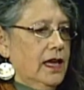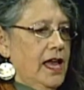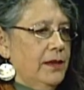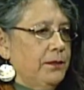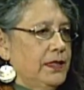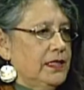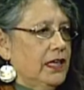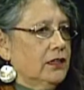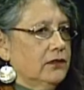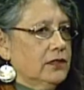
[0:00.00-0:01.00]
at
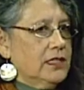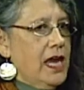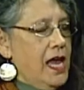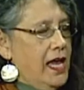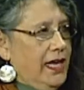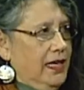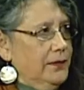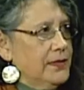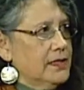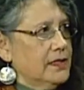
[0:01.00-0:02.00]
particular
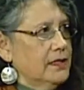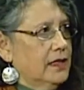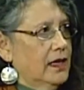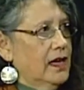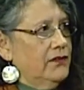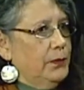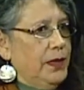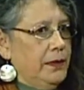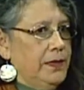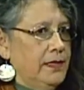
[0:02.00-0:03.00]
times of a
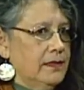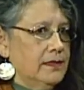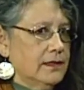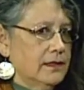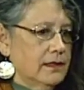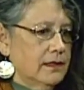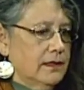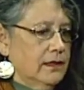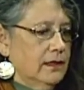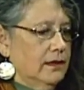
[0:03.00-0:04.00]
baby's
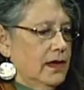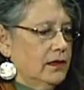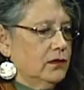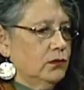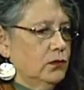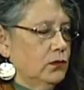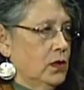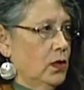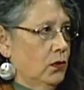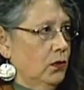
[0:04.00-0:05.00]

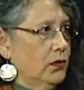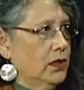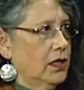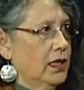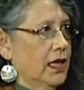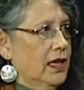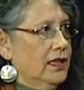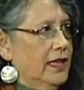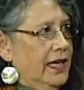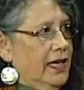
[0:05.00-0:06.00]
growth,
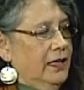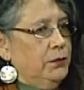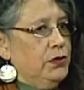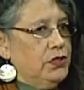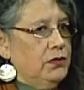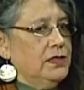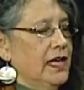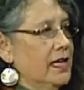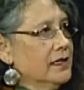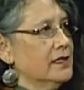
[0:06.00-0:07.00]
they produce
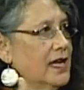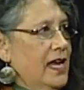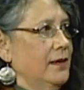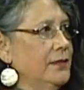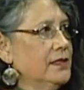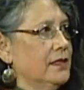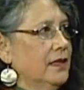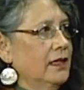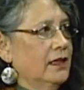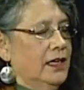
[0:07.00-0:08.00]
enzymes,
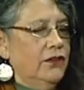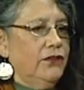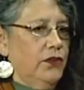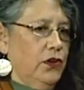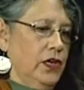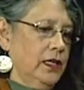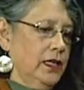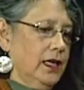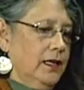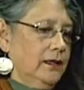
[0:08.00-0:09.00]
and therefore
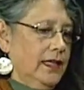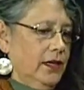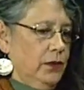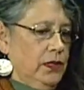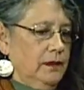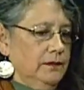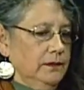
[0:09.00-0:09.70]
they will